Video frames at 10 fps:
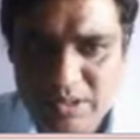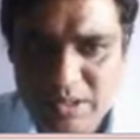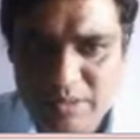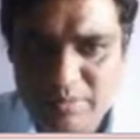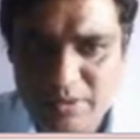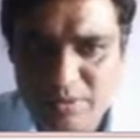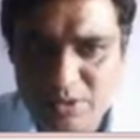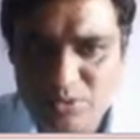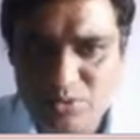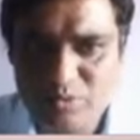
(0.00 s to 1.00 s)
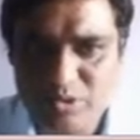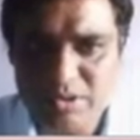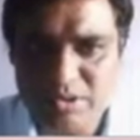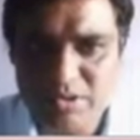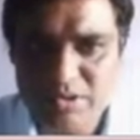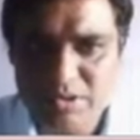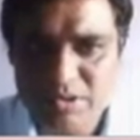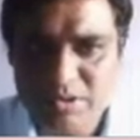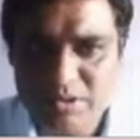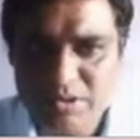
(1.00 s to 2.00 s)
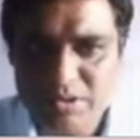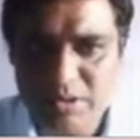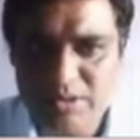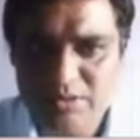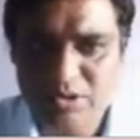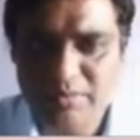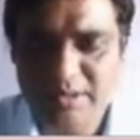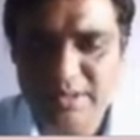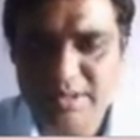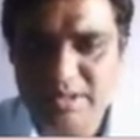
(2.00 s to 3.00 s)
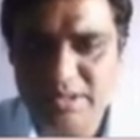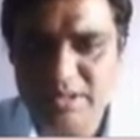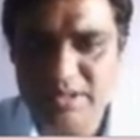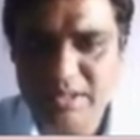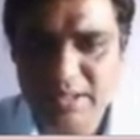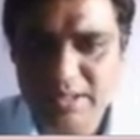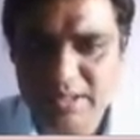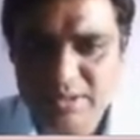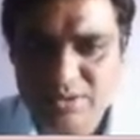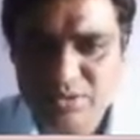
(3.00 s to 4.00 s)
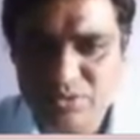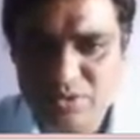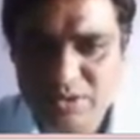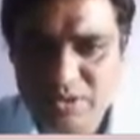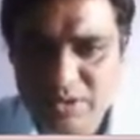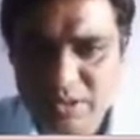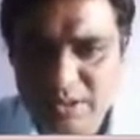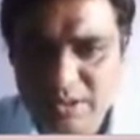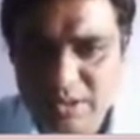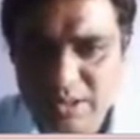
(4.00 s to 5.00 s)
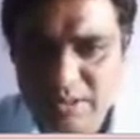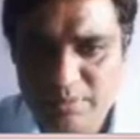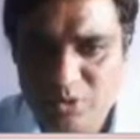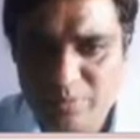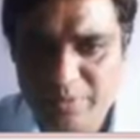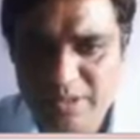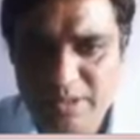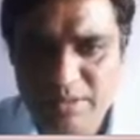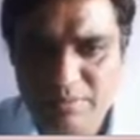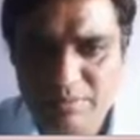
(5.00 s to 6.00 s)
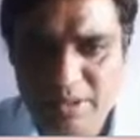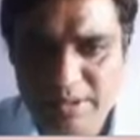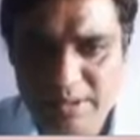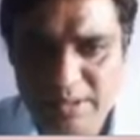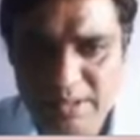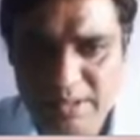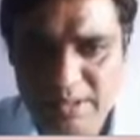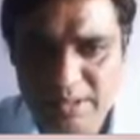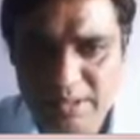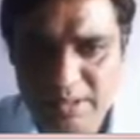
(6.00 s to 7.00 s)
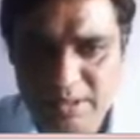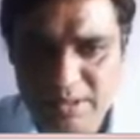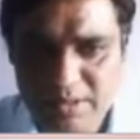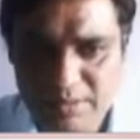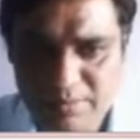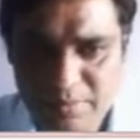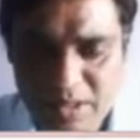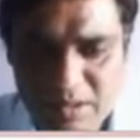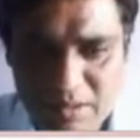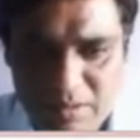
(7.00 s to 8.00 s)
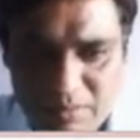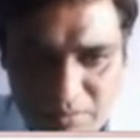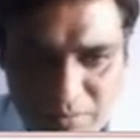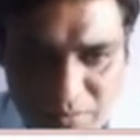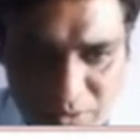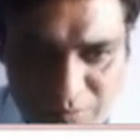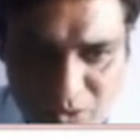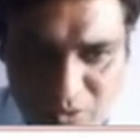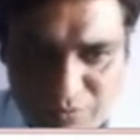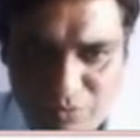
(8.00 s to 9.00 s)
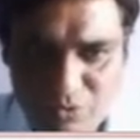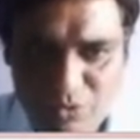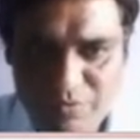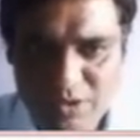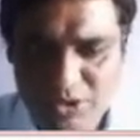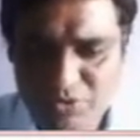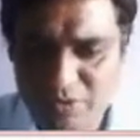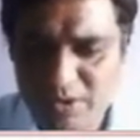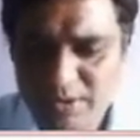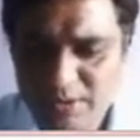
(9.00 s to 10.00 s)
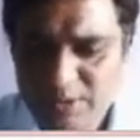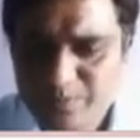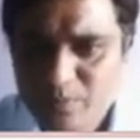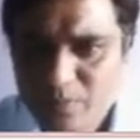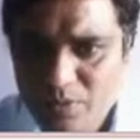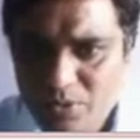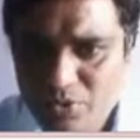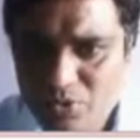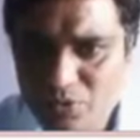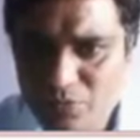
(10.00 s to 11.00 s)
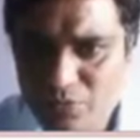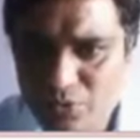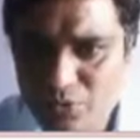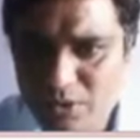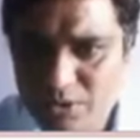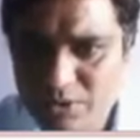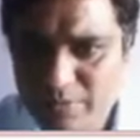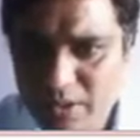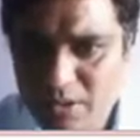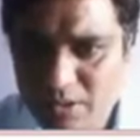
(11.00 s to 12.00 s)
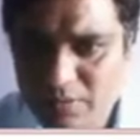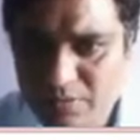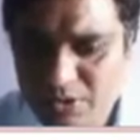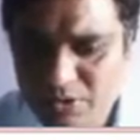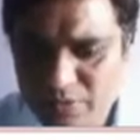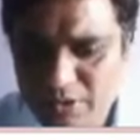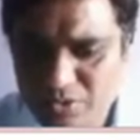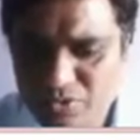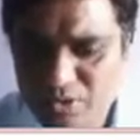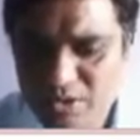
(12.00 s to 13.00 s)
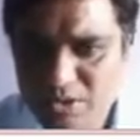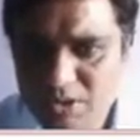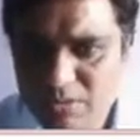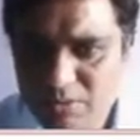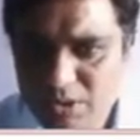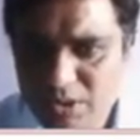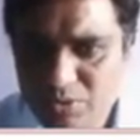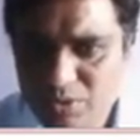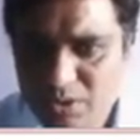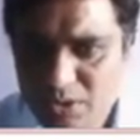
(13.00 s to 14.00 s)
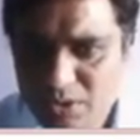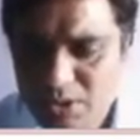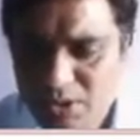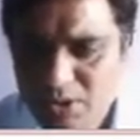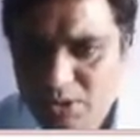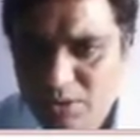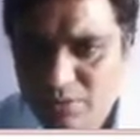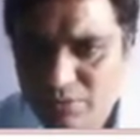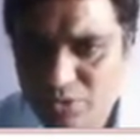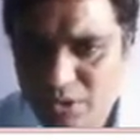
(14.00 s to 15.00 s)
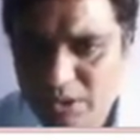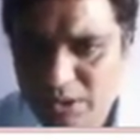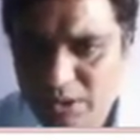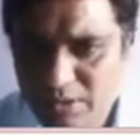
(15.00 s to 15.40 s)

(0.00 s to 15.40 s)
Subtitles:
I'll be able to know what is this current. So I'm interested in this I. So this current can be obtained by taking the parallel form of 4 with 12. So 4 is parallel with 12, so it is coming out 48